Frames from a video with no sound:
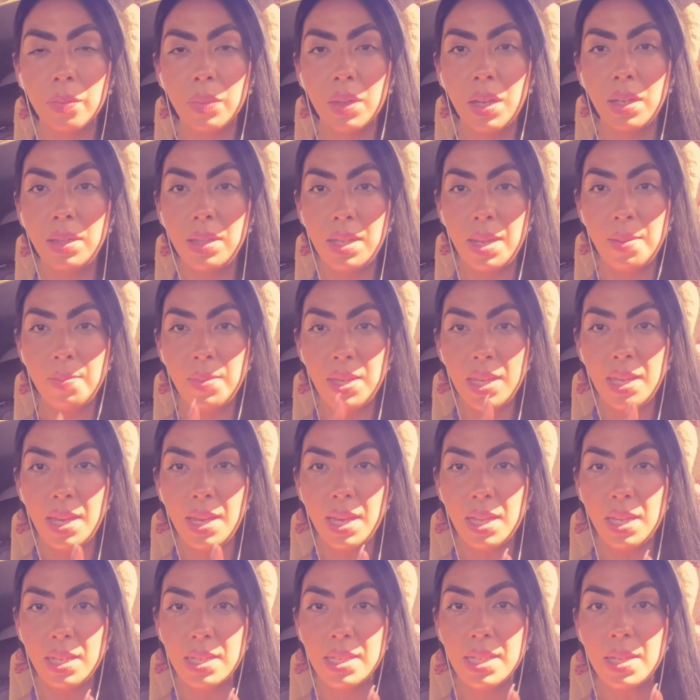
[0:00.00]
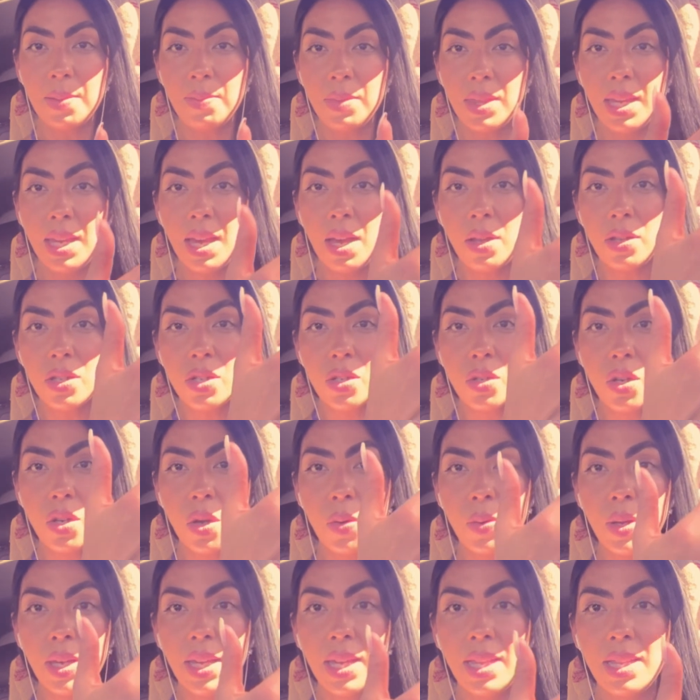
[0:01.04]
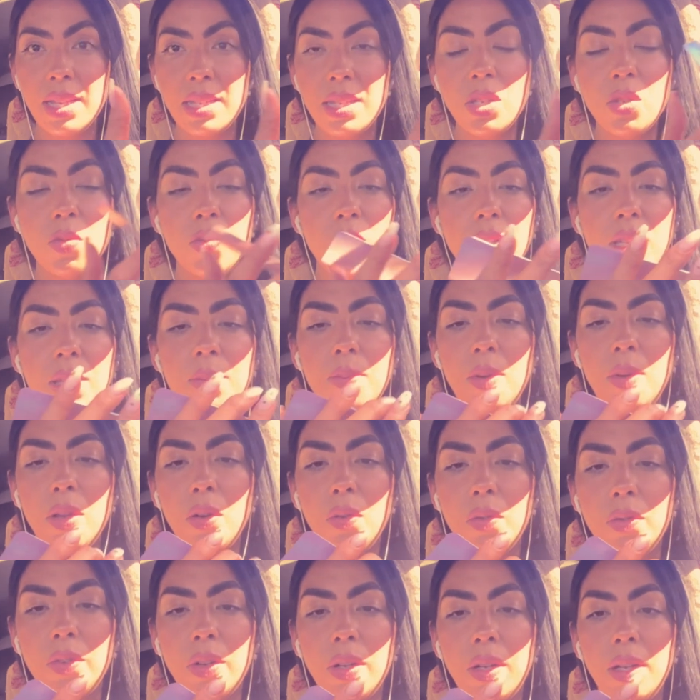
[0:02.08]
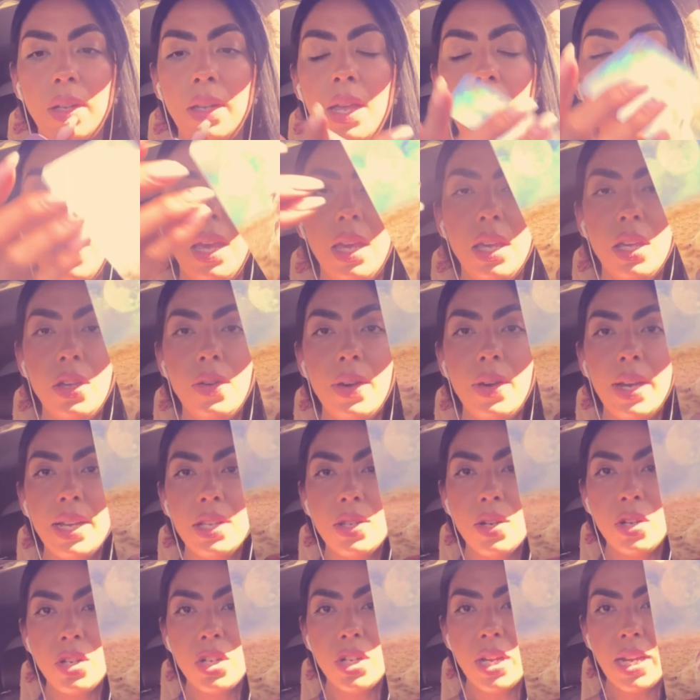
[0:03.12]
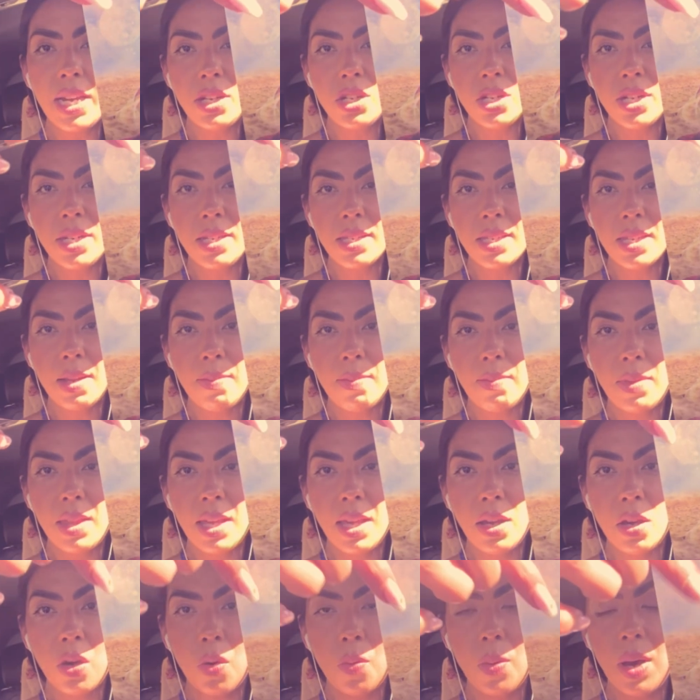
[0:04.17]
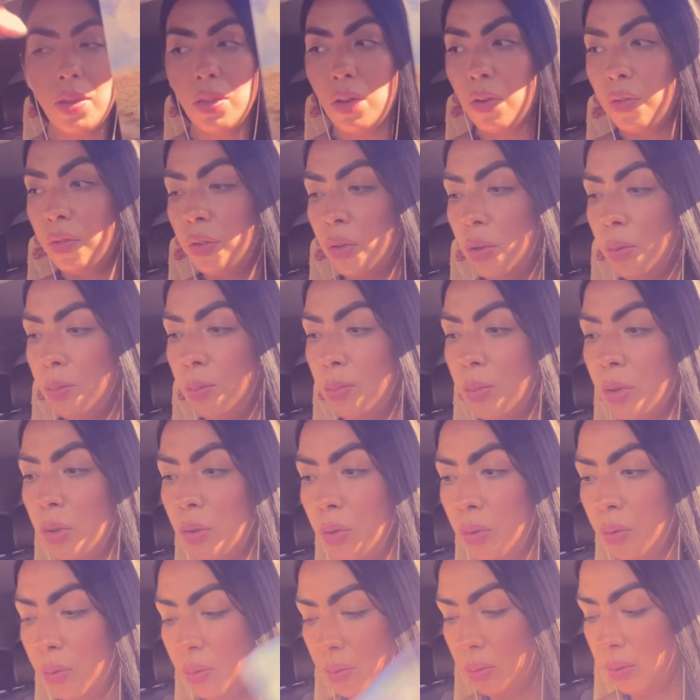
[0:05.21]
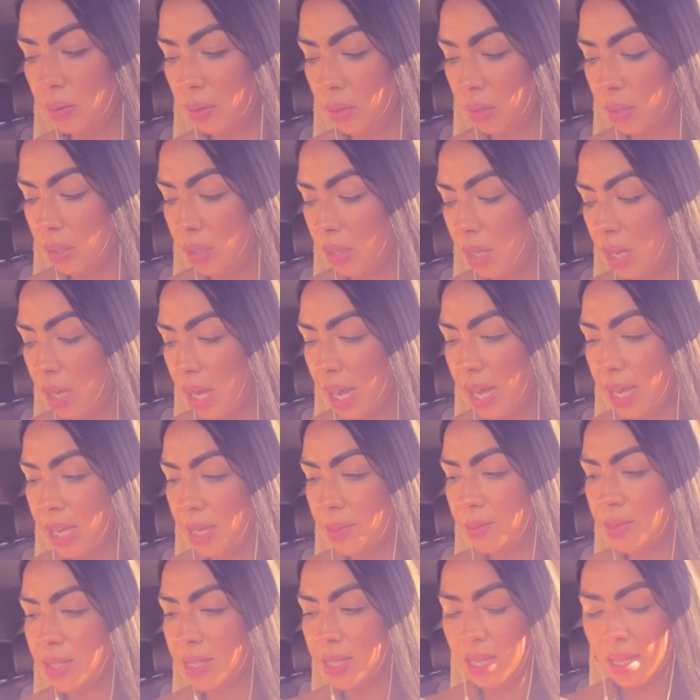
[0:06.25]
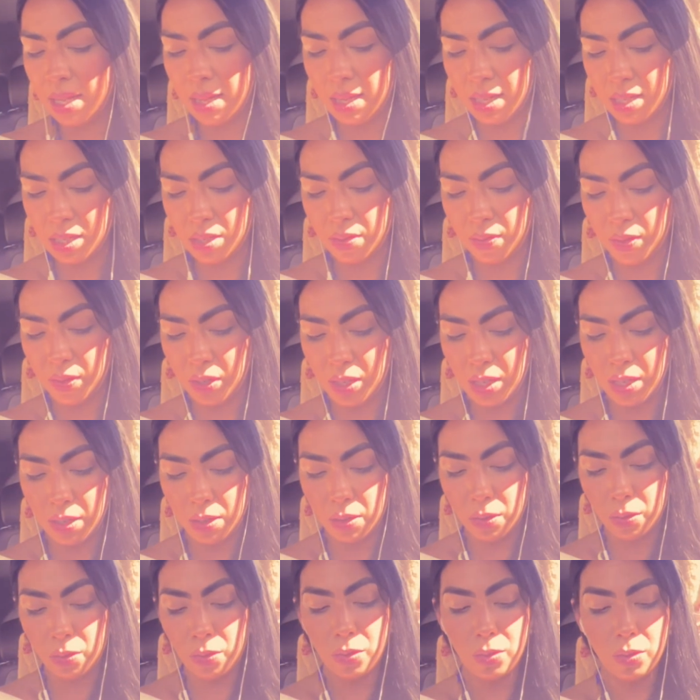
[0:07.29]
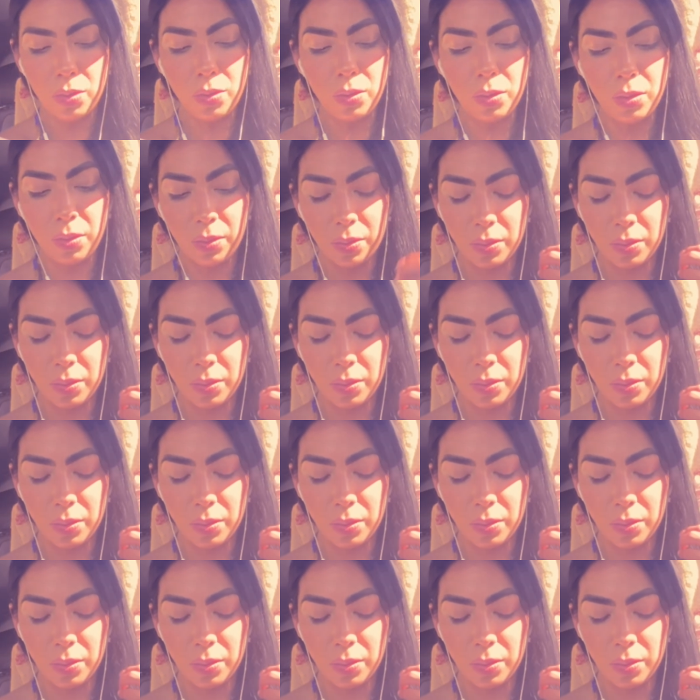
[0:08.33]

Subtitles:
Let me get something else going. And this is really beautiful. You guys are changing something around the full moon. I am seeing this for you. Ooh.